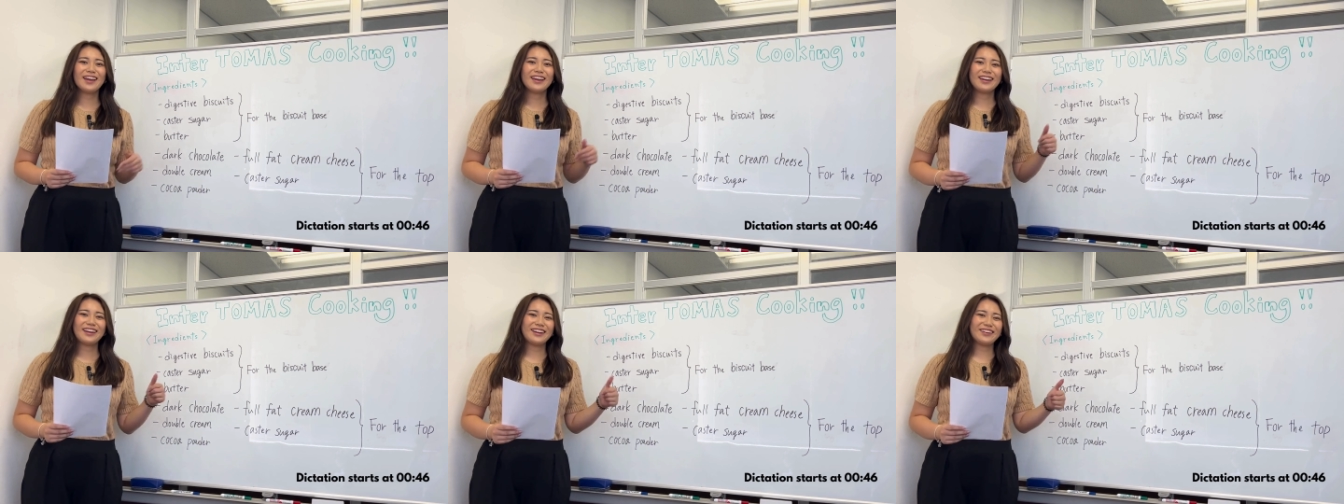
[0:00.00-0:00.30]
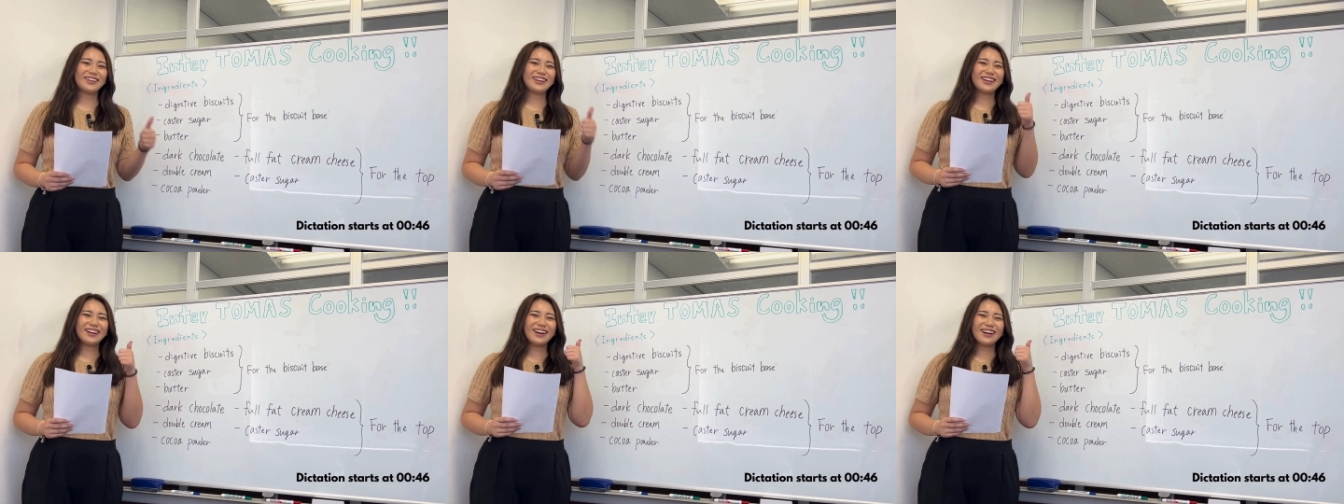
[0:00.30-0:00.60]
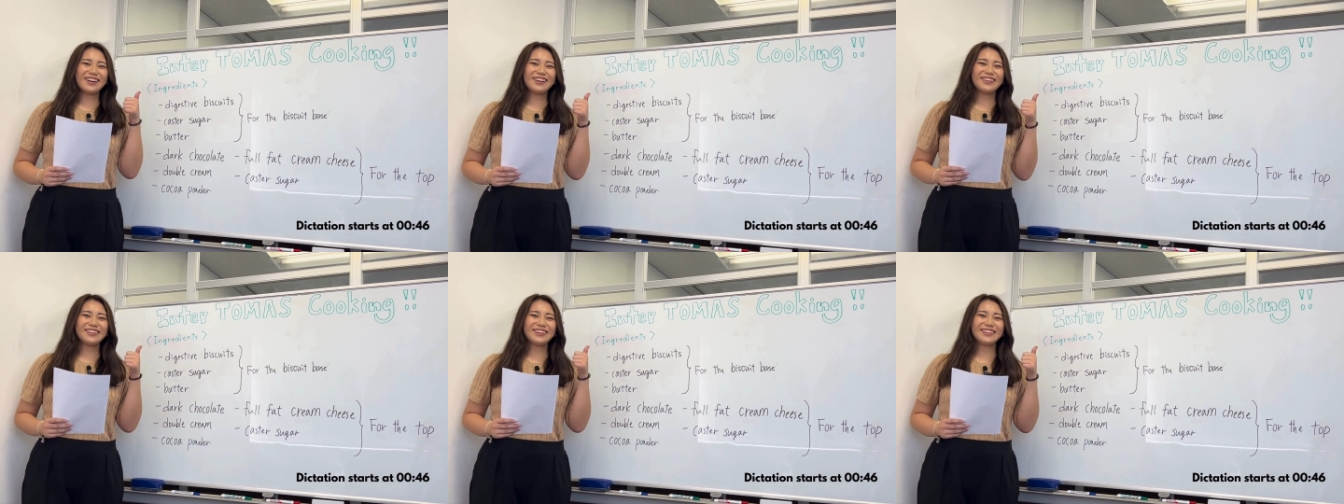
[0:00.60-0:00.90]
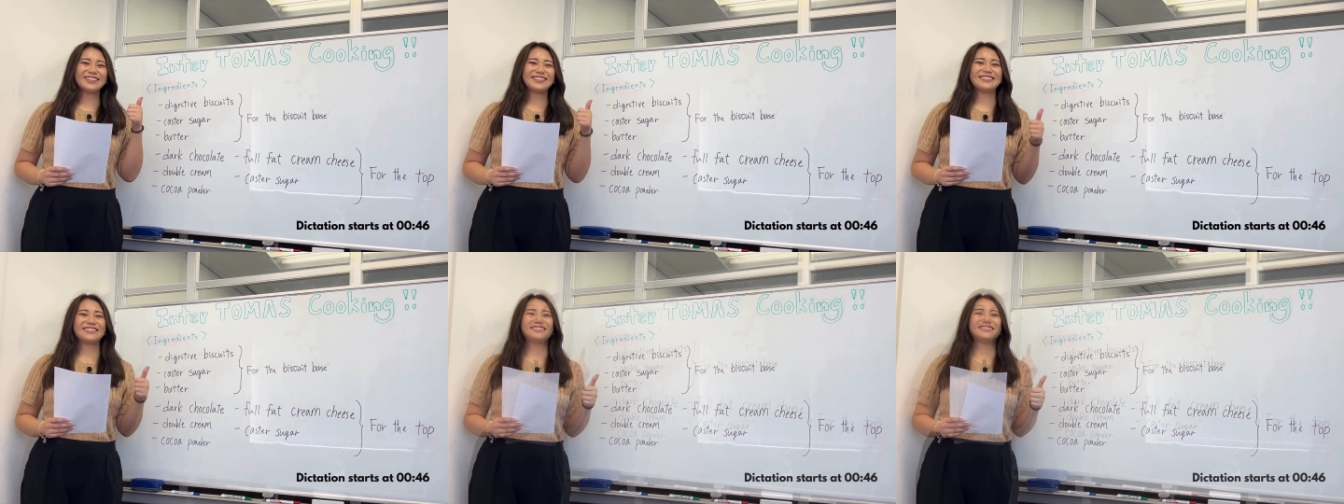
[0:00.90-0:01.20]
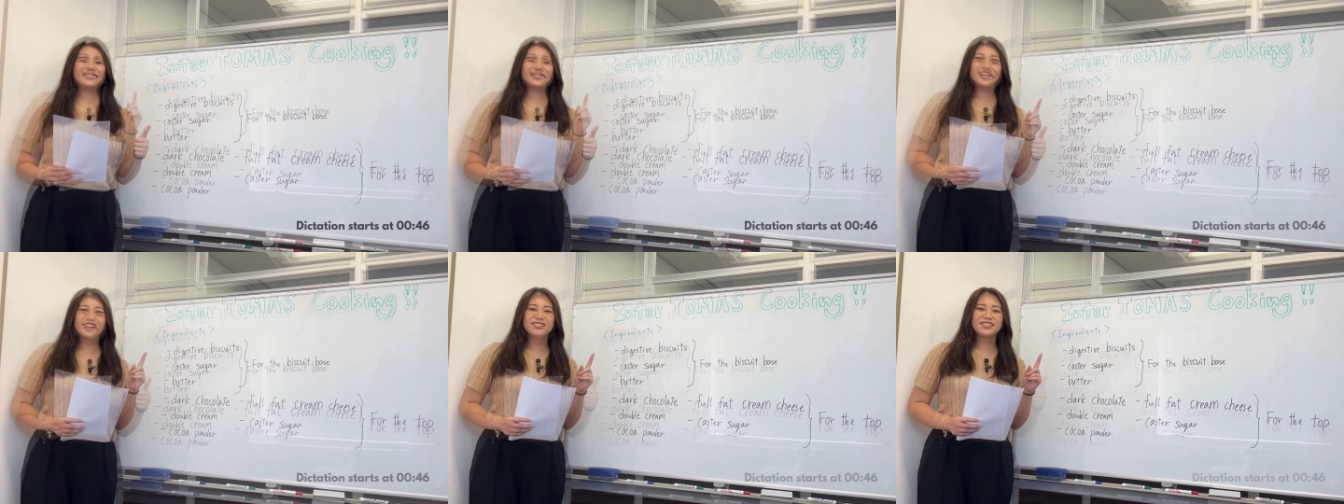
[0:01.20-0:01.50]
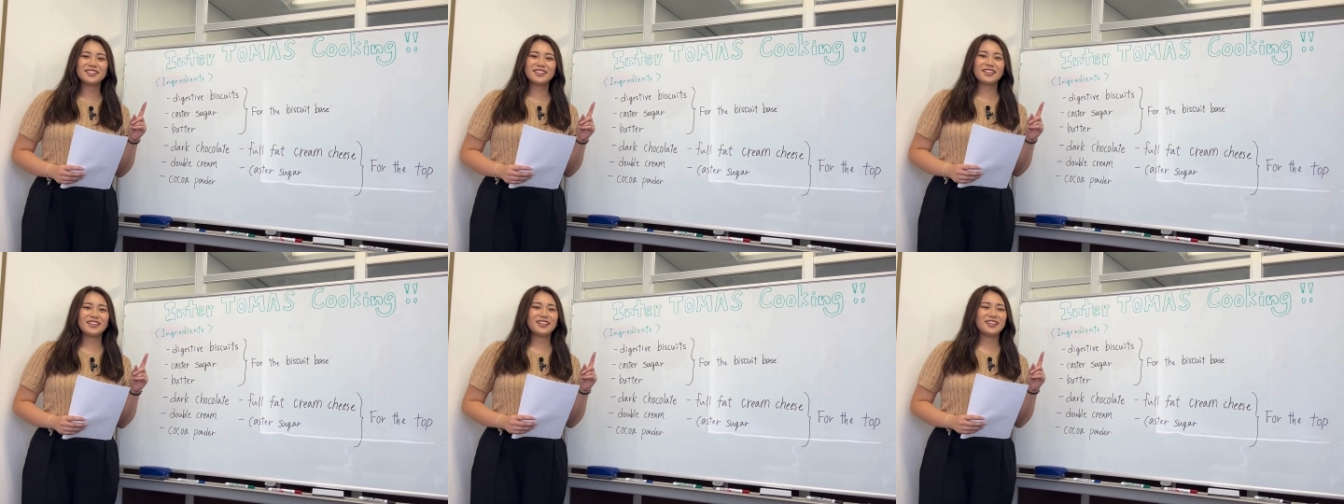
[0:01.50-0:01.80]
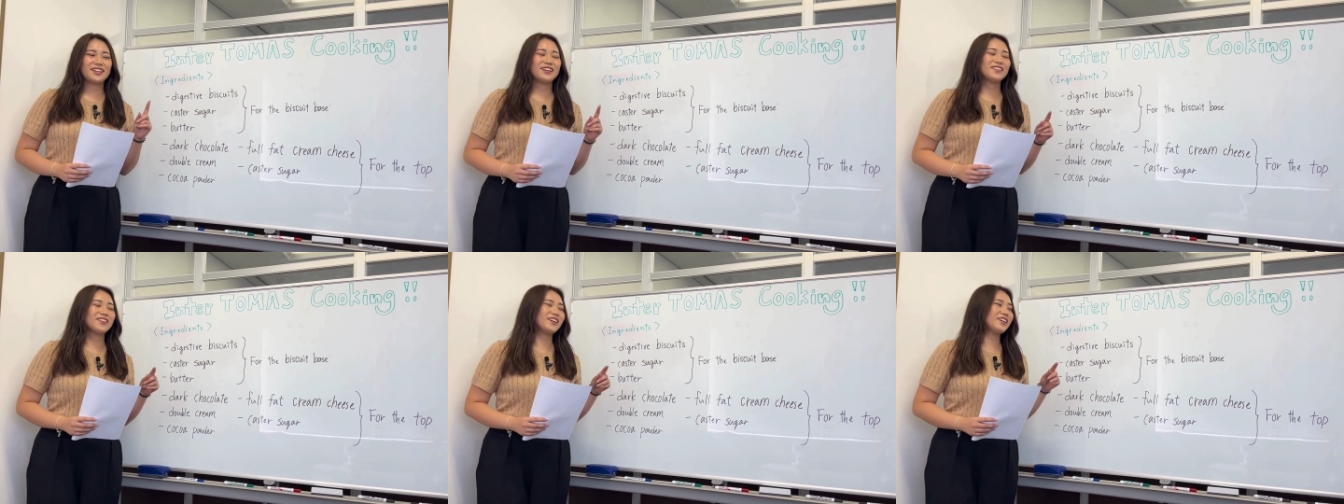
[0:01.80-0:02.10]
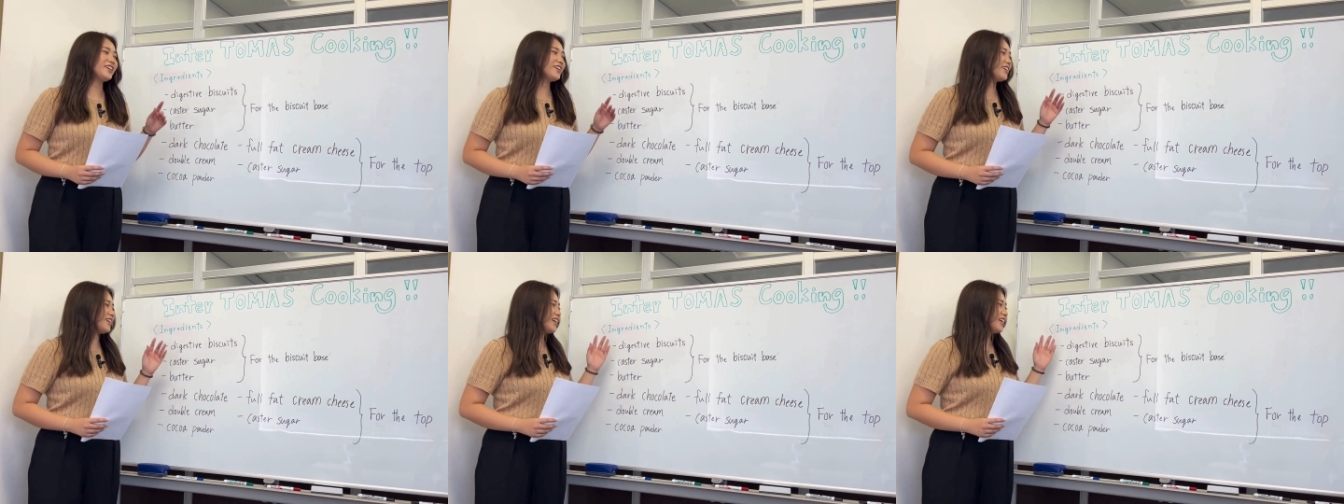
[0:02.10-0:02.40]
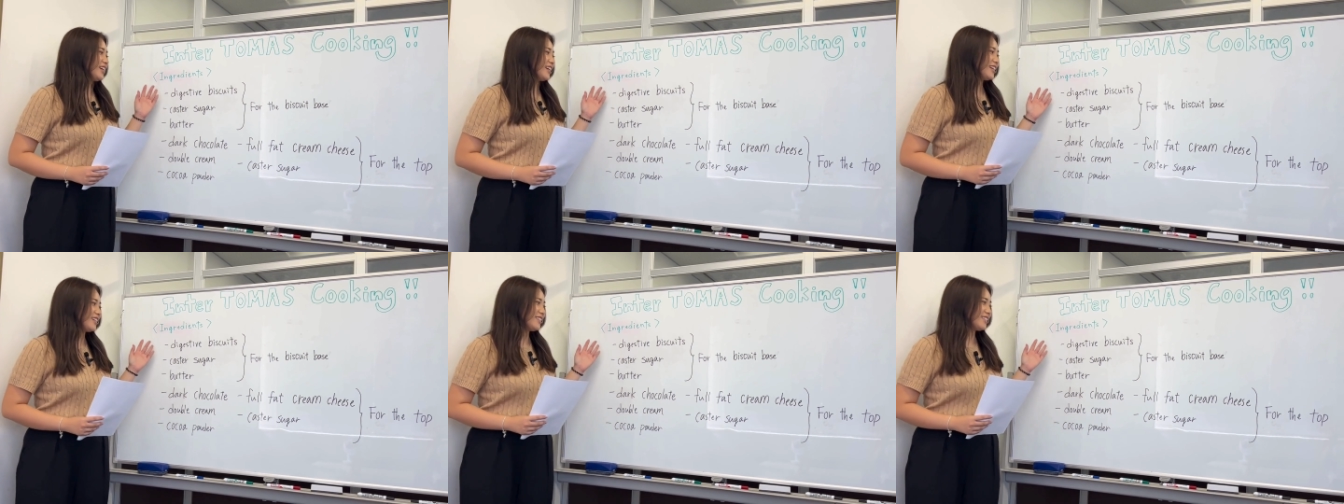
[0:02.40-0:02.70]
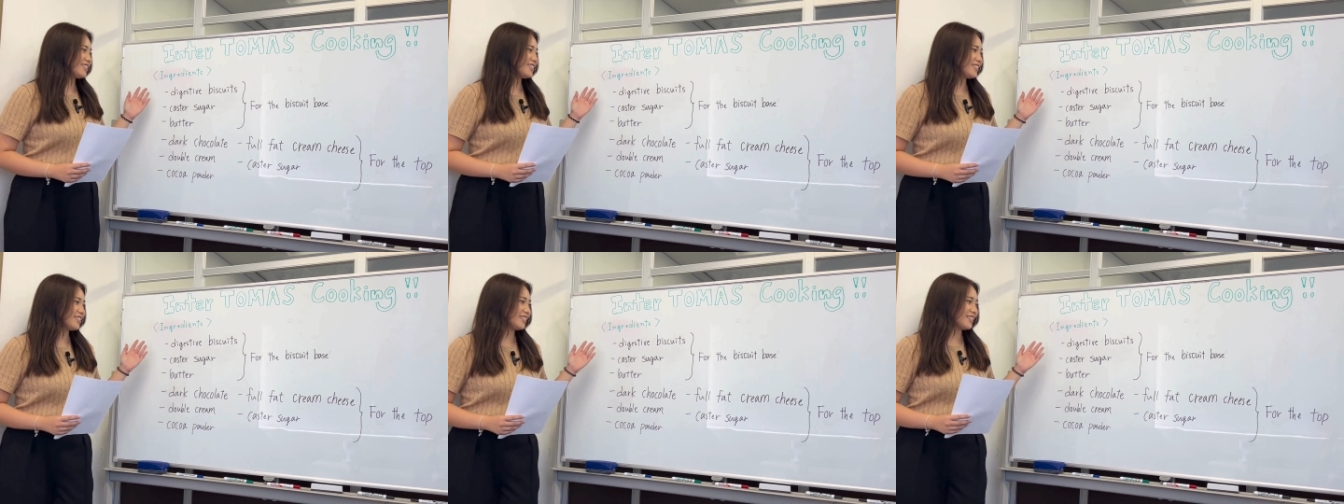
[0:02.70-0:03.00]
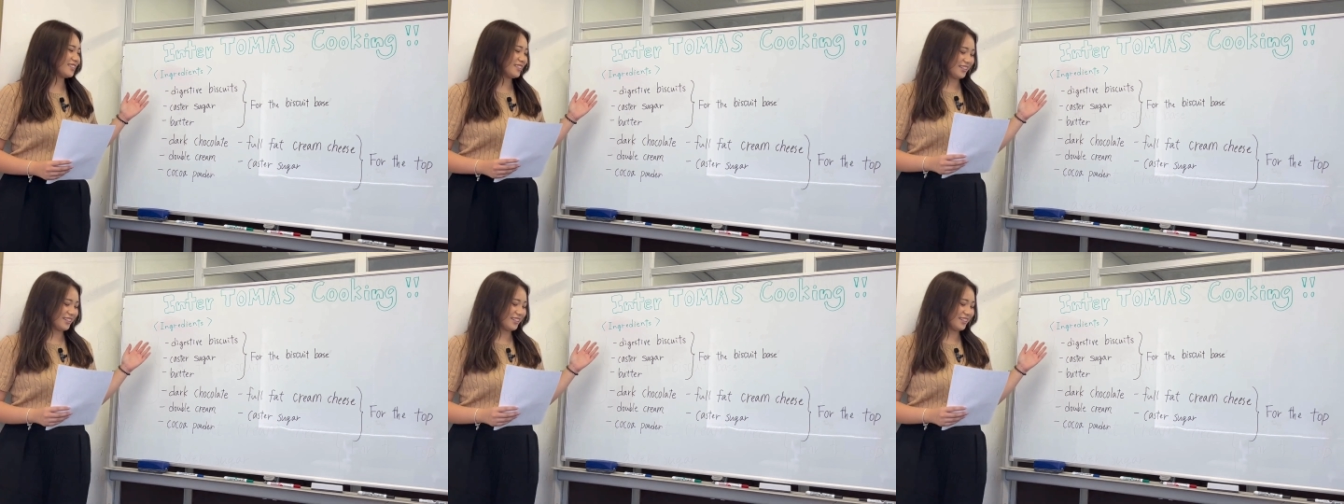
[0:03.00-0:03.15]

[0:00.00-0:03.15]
Here we go! First, here are the ingredients.